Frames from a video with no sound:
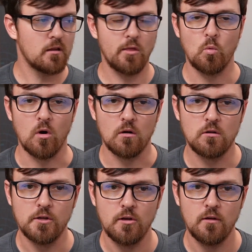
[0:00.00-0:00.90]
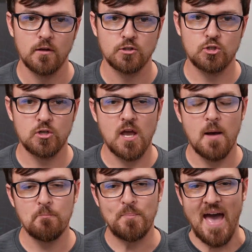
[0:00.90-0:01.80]
the world should
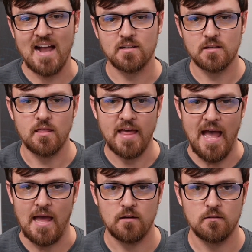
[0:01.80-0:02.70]
come back to that.